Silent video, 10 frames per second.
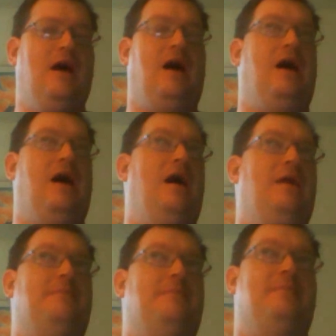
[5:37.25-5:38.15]

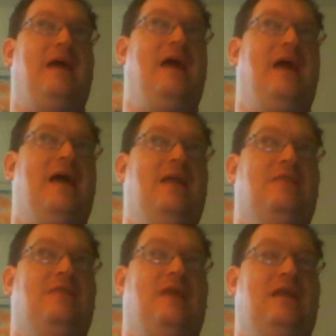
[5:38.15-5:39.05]

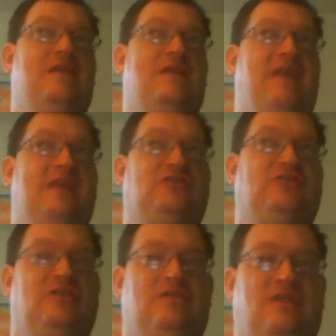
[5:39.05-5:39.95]
and then he
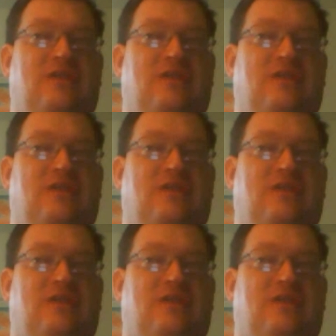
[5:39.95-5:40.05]
vanishes,